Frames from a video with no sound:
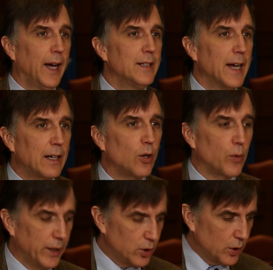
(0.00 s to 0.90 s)
a
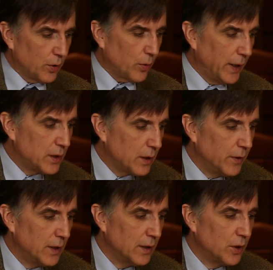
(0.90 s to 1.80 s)
Declaration on the Rights
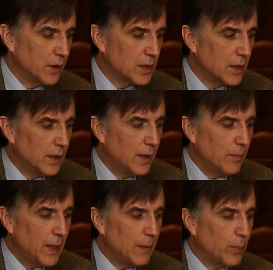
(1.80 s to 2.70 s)
of Indigenous
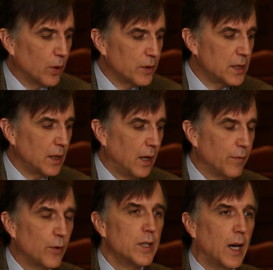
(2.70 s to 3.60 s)
Peoples
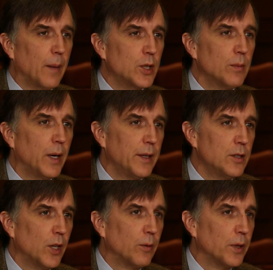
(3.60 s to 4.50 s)
for adoption by
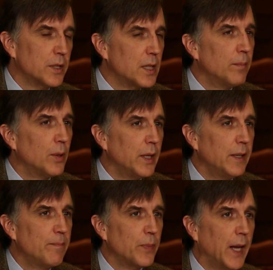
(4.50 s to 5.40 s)
the General
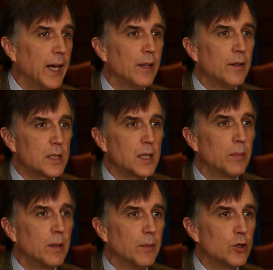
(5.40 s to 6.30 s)
Assembly, and the
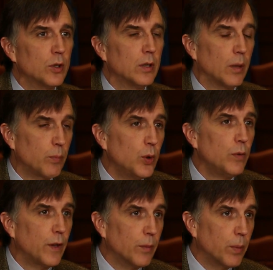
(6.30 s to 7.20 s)
Subcommission
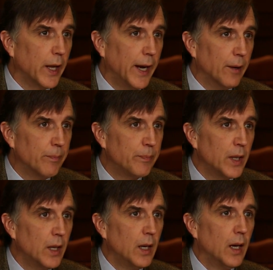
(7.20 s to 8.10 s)
approved the plan.
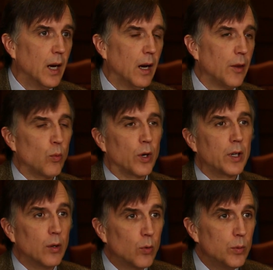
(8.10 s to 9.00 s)
The
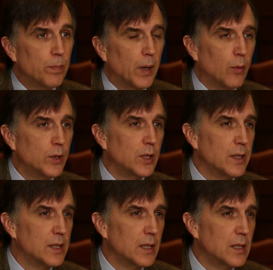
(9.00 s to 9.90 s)
Working Group,
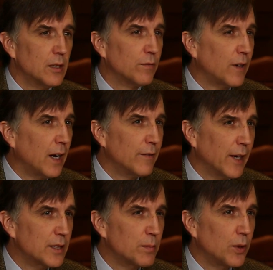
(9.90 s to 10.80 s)
which consisted of
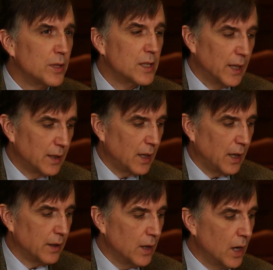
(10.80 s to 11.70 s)
5 experts, then
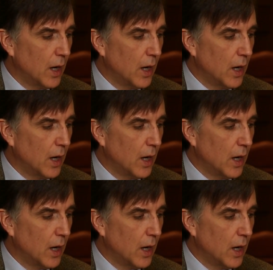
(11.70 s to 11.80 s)
got